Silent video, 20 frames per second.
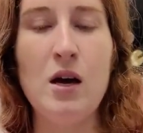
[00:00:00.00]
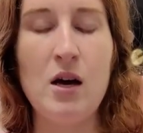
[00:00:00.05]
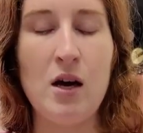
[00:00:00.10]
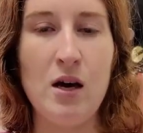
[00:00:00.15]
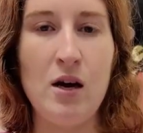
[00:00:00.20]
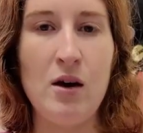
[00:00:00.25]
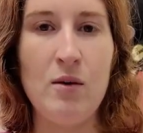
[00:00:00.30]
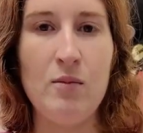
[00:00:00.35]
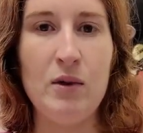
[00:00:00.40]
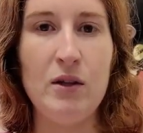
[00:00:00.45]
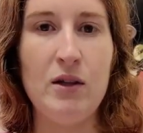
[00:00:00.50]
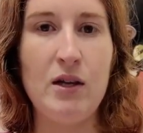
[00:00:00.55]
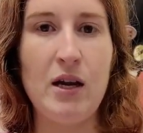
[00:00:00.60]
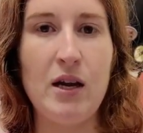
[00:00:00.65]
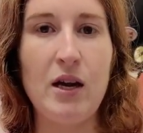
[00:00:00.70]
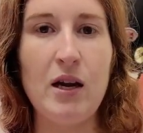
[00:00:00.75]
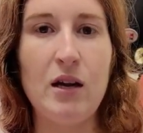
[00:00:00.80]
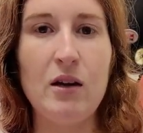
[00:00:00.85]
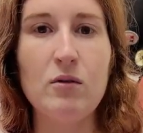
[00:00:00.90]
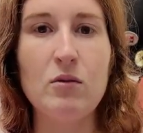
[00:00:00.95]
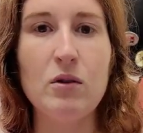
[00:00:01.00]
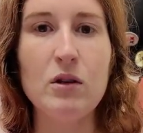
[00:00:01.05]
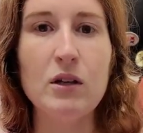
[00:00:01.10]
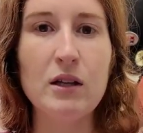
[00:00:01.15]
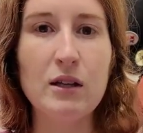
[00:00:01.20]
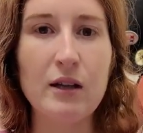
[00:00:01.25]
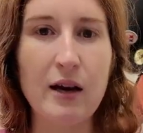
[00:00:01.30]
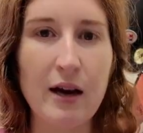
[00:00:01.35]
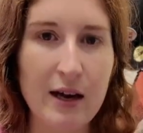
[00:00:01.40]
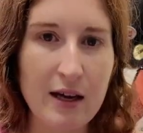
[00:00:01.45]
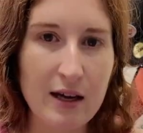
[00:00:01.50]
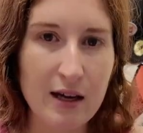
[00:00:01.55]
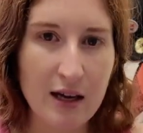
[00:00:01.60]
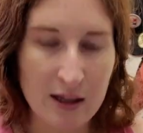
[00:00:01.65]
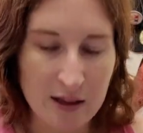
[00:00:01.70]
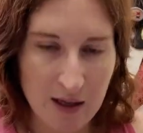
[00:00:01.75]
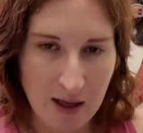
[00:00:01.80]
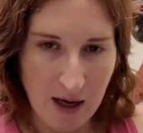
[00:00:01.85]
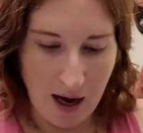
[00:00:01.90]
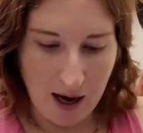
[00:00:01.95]
that I really like.
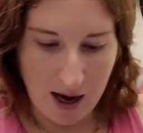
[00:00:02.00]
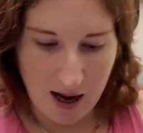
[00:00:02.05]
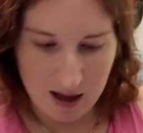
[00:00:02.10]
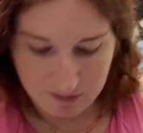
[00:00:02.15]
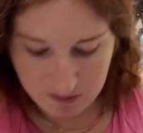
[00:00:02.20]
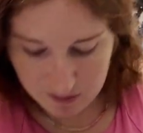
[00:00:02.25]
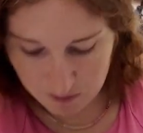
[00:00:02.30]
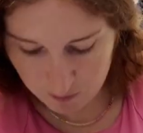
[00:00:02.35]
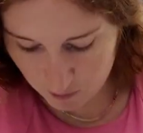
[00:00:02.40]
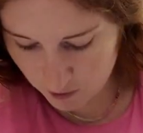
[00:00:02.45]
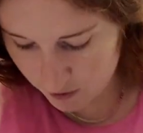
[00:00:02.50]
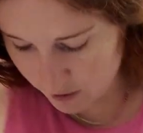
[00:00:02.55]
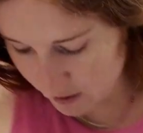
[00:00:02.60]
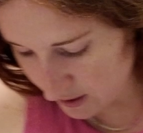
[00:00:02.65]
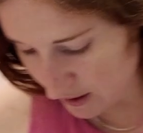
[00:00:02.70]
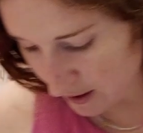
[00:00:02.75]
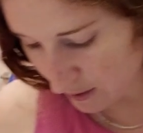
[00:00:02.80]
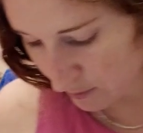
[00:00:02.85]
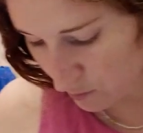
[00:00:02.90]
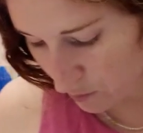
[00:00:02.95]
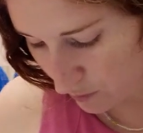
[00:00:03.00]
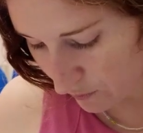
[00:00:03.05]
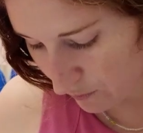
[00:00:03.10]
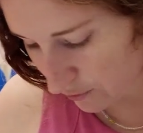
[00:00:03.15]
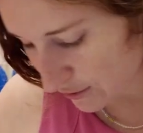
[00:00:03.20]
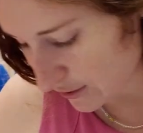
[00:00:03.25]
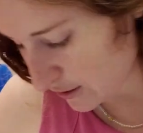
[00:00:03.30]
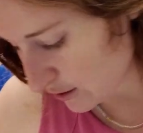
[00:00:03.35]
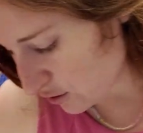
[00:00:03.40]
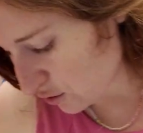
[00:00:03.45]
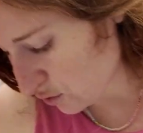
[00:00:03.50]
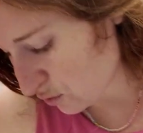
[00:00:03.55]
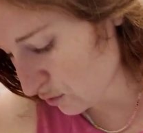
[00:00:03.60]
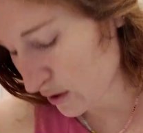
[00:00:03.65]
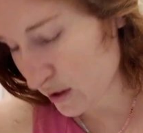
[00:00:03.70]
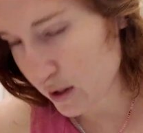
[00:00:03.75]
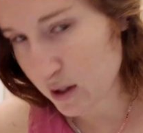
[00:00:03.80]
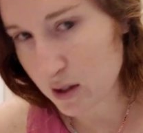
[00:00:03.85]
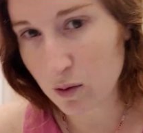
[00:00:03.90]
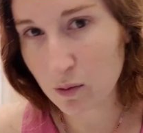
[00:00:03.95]
And then I haven't worn these Outdoor Voices
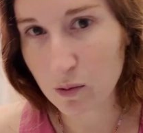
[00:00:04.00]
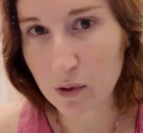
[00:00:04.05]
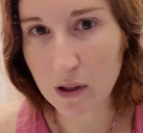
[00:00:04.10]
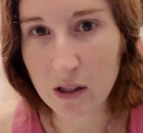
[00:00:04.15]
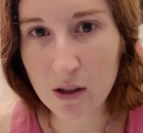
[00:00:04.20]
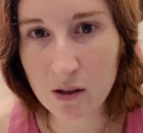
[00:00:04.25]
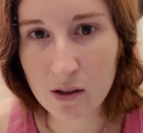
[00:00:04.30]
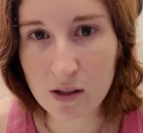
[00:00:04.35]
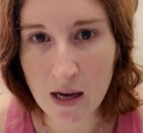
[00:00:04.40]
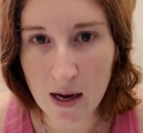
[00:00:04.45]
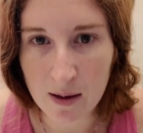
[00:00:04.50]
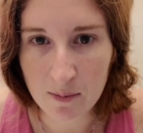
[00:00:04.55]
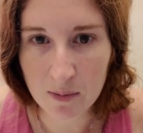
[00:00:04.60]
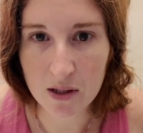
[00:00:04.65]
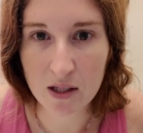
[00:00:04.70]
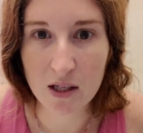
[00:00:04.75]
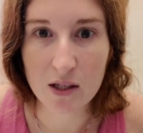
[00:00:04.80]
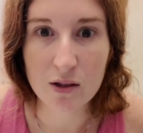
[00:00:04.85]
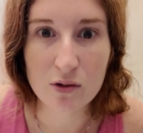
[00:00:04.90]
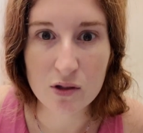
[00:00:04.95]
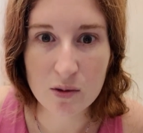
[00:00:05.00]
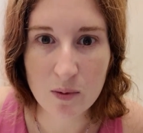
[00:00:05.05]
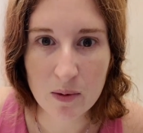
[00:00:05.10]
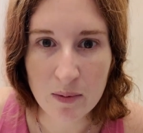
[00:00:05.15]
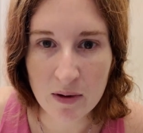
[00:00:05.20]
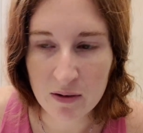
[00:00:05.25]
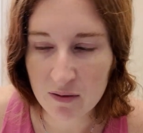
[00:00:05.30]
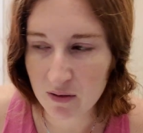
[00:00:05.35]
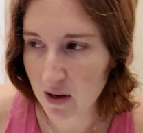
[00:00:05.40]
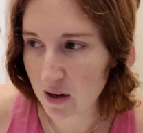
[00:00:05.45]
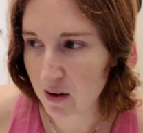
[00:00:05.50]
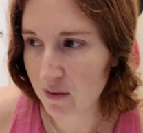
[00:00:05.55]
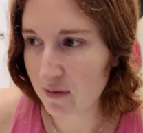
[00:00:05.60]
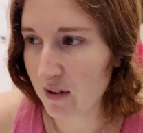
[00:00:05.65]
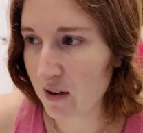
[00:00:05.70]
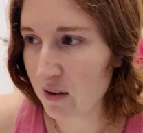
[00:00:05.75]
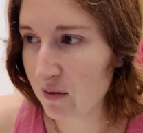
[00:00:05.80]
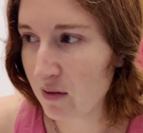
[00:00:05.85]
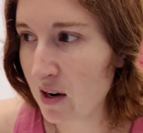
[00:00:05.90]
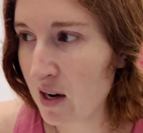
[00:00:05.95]
shorts in a really long time, but they used to be my very
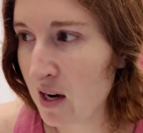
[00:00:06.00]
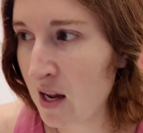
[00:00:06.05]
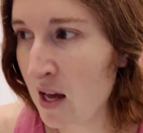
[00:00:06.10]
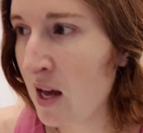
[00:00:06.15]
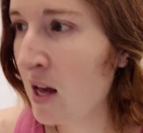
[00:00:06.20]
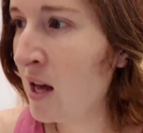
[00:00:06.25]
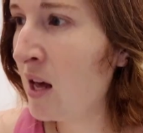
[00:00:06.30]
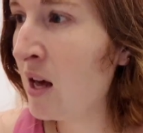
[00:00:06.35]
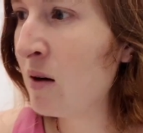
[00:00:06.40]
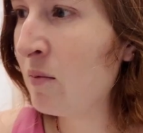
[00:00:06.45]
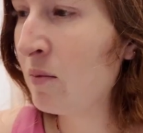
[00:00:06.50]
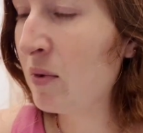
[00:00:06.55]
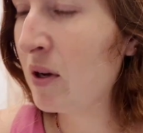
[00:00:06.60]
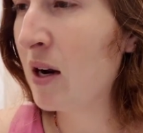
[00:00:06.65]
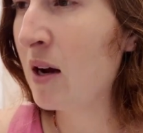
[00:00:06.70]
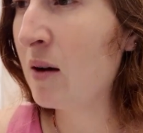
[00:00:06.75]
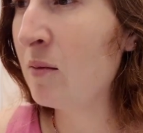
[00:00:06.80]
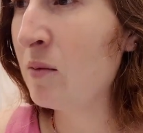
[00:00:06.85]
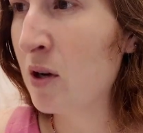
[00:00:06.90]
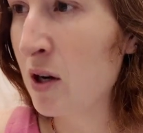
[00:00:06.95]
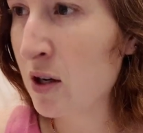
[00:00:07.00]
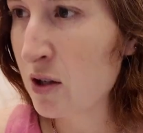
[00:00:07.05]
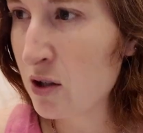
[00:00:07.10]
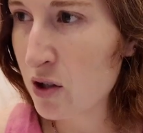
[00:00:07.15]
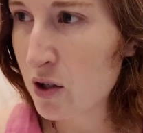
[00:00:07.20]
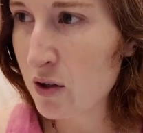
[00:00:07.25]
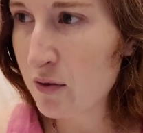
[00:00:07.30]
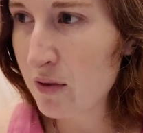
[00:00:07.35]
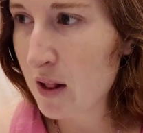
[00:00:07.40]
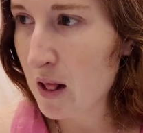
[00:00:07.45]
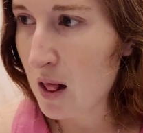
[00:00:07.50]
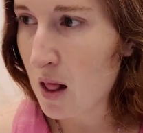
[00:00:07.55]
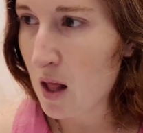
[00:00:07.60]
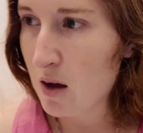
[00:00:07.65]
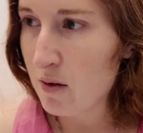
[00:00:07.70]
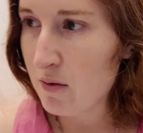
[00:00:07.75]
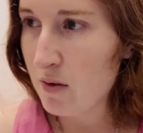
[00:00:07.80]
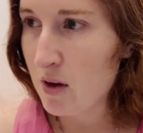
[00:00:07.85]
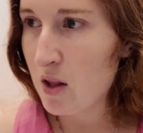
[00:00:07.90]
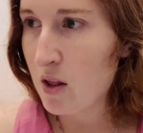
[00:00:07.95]
favorite, but I'm not sure if I
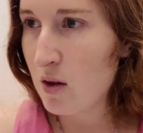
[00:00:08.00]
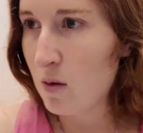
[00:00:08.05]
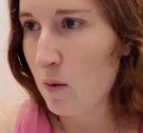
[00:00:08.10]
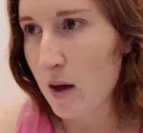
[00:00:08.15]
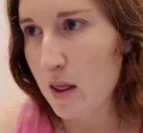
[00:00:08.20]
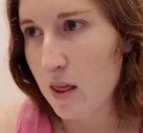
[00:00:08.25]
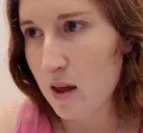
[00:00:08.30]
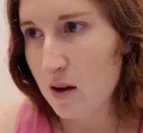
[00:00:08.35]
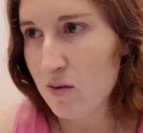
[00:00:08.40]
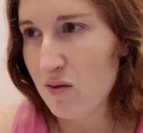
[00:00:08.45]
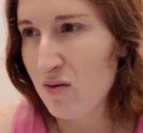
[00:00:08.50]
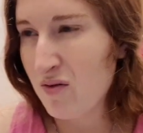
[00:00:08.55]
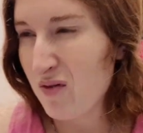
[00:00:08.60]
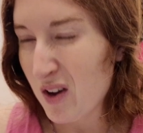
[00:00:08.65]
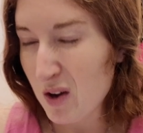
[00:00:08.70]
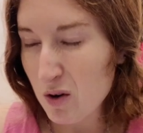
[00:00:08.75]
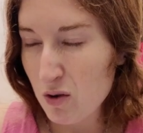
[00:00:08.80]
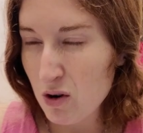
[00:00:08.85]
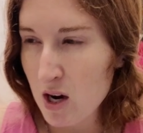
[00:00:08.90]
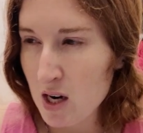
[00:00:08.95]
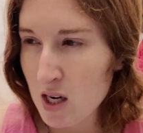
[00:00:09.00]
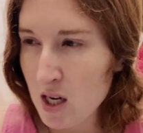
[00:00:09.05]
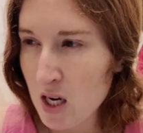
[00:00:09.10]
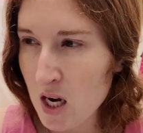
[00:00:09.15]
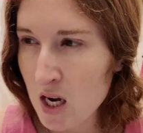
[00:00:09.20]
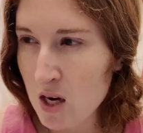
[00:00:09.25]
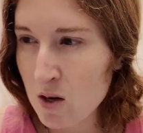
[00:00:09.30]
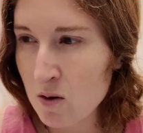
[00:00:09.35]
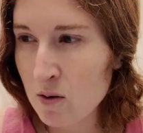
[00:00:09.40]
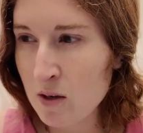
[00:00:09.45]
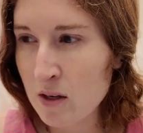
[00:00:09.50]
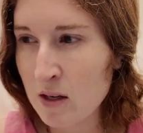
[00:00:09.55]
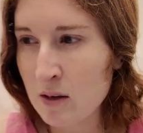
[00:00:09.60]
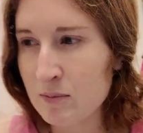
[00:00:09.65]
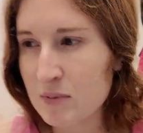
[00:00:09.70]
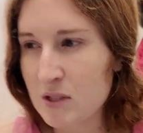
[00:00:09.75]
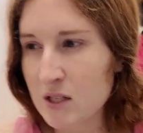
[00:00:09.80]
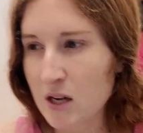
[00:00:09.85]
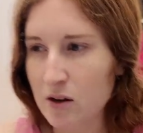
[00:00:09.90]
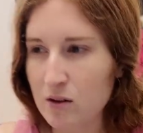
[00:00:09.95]
love the way they fit right now, and I'm
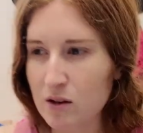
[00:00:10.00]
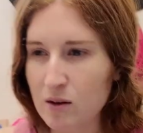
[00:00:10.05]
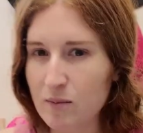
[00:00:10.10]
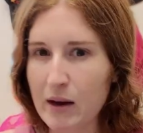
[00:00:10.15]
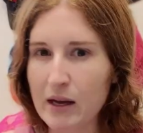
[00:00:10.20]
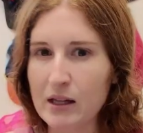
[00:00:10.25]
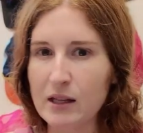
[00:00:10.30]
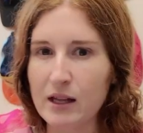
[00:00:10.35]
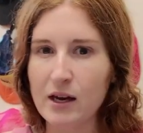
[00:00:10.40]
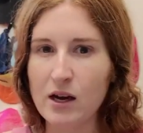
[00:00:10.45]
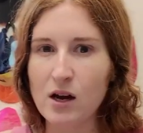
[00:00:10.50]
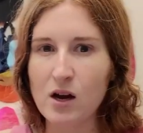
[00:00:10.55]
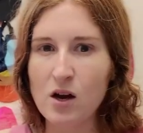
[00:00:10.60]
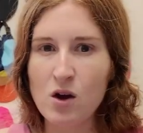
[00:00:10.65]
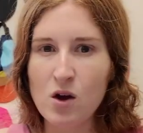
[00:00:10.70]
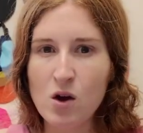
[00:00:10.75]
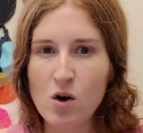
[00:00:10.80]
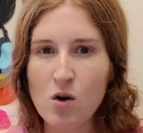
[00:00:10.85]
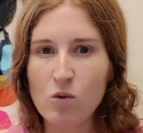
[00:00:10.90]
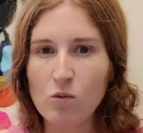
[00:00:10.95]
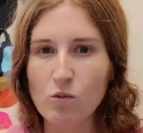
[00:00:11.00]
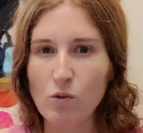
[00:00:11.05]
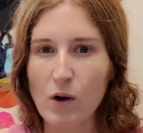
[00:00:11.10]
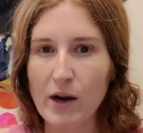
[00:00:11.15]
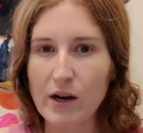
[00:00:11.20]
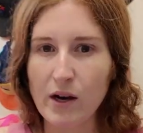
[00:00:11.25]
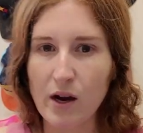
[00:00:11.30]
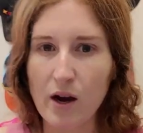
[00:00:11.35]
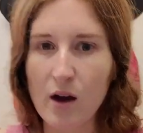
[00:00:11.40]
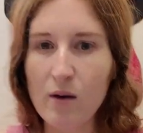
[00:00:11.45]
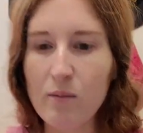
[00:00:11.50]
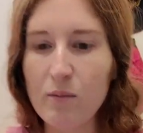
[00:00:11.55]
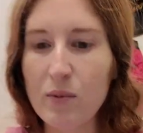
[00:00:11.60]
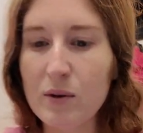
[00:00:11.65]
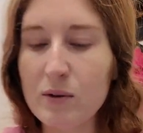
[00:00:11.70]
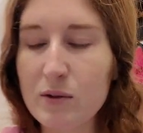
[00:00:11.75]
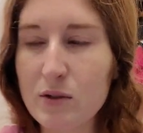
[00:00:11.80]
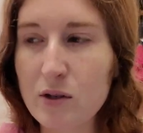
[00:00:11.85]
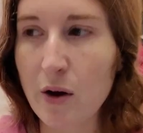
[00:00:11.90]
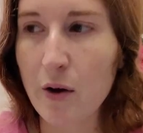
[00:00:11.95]
scared they might like right up.
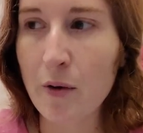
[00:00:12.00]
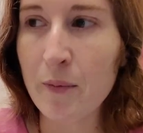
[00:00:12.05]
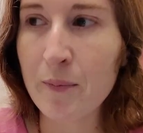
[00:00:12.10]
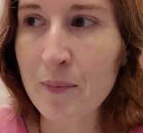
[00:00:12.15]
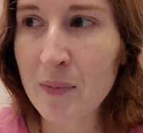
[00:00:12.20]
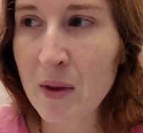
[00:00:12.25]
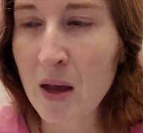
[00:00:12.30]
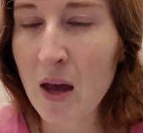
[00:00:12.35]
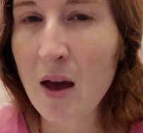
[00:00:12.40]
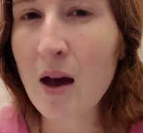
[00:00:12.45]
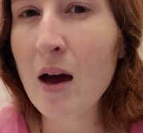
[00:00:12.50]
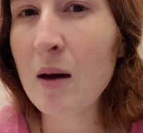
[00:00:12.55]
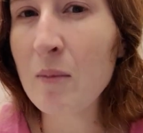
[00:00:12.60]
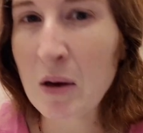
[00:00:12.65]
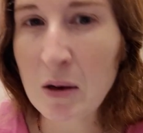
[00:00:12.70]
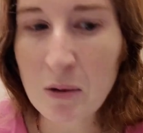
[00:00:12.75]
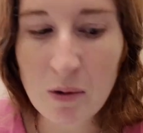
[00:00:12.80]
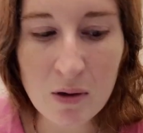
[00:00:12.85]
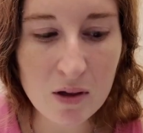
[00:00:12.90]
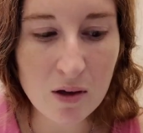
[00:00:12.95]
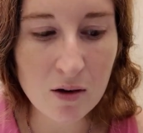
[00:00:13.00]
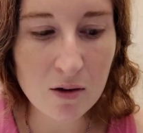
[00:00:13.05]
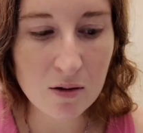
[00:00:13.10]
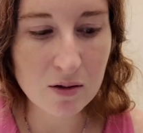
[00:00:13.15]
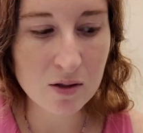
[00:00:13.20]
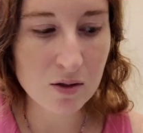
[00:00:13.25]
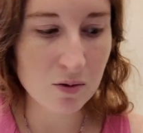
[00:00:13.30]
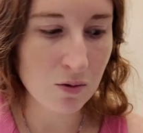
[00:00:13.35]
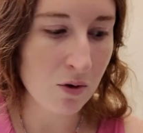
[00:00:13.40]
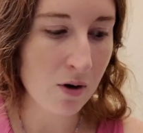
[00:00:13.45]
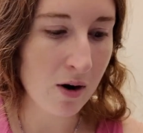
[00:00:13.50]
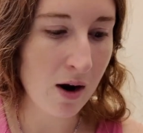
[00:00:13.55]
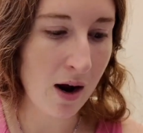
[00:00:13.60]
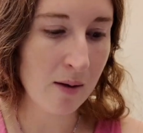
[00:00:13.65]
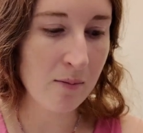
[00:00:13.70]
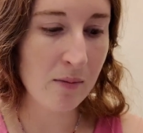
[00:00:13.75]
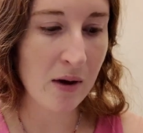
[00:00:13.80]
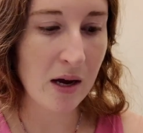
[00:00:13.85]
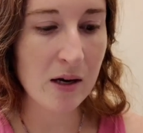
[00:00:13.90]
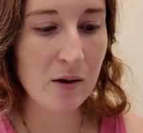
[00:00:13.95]
So I might wear those, or I
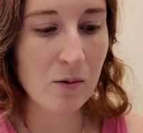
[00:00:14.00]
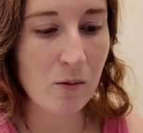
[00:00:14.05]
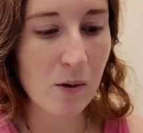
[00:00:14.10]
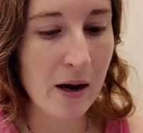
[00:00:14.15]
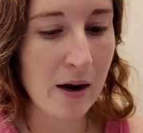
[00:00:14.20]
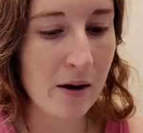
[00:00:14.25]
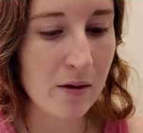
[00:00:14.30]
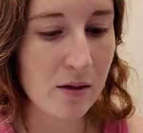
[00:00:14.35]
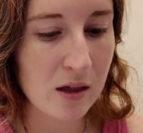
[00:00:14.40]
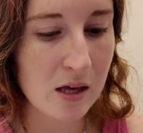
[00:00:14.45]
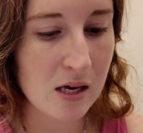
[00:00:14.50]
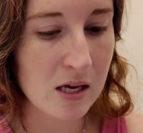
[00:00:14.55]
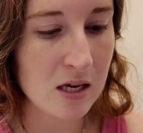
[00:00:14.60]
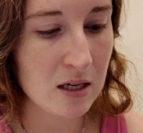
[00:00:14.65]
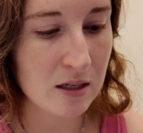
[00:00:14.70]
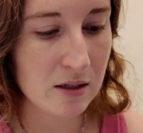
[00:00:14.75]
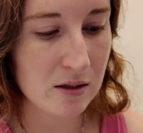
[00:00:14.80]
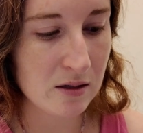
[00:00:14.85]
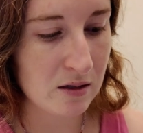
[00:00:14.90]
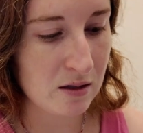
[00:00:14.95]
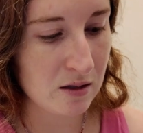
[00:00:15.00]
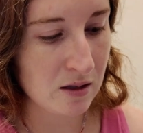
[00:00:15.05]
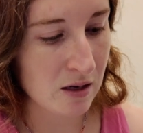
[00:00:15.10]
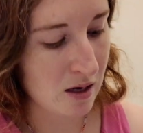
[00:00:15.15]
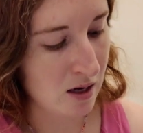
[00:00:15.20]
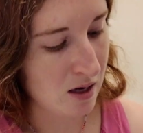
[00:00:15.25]
might wear these